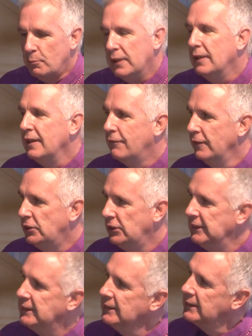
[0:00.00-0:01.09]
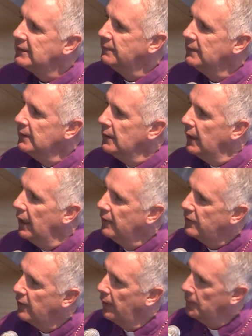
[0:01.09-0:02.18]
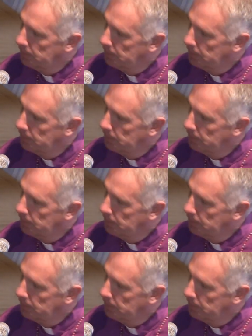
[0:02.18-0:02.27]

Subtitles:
building for Jesus." And so